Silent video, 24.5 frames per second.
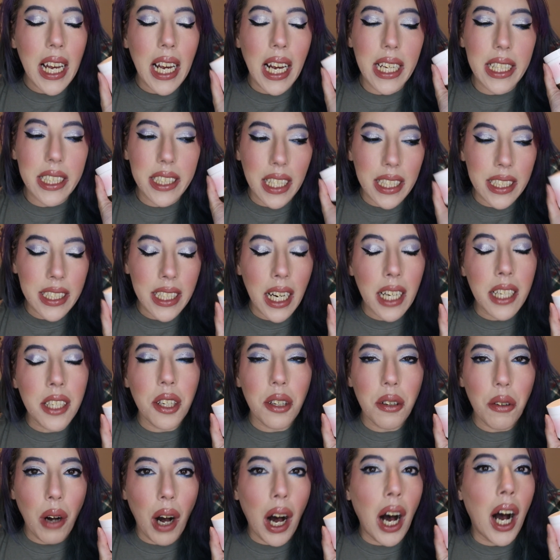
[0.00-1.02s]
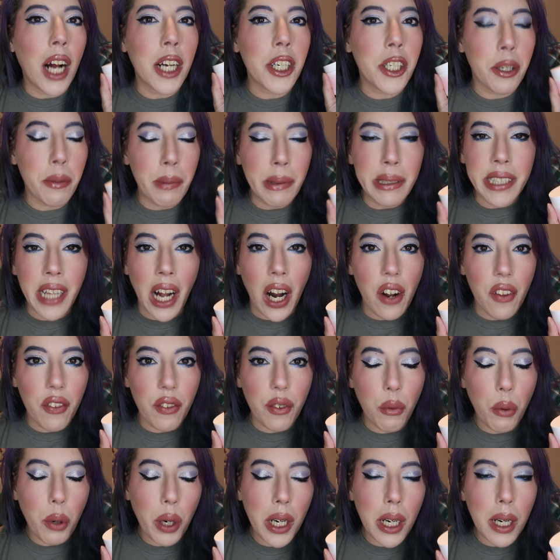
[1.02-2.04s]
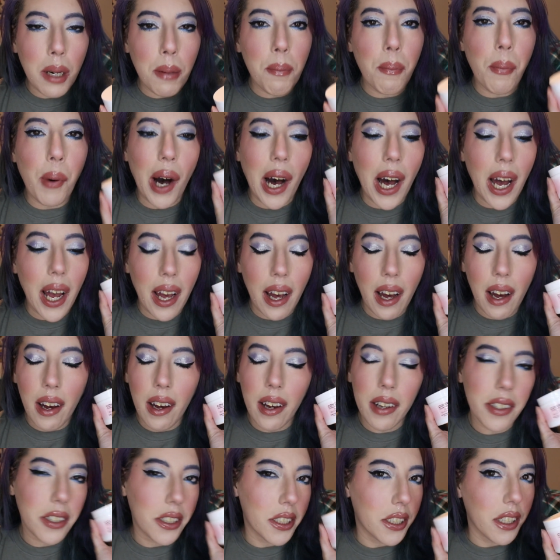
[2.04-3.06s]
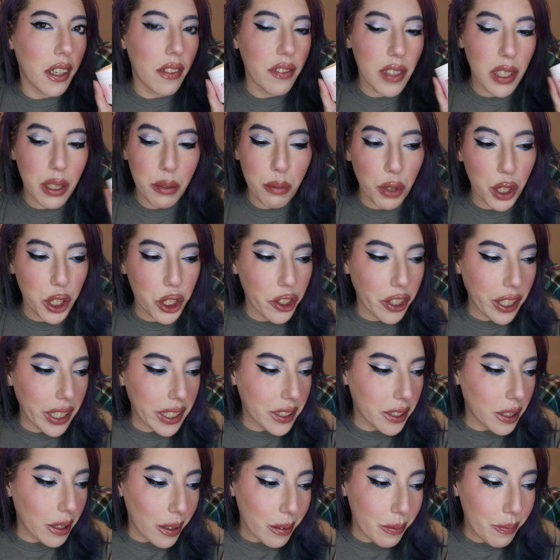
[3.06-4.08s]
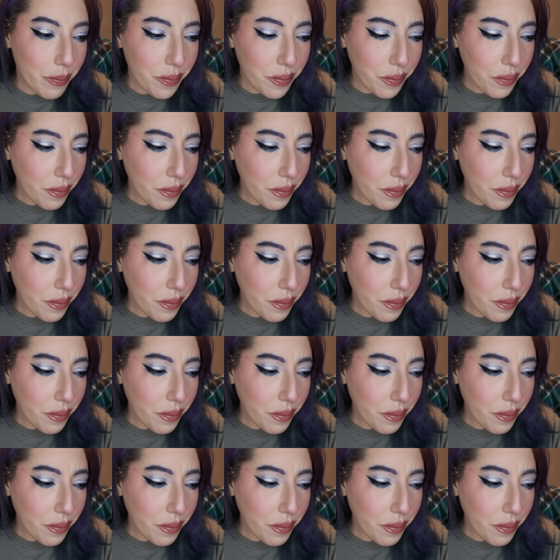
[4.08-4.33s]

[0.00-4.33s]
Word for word: It doesn't do 100% of the work, but I just love this moisturizer.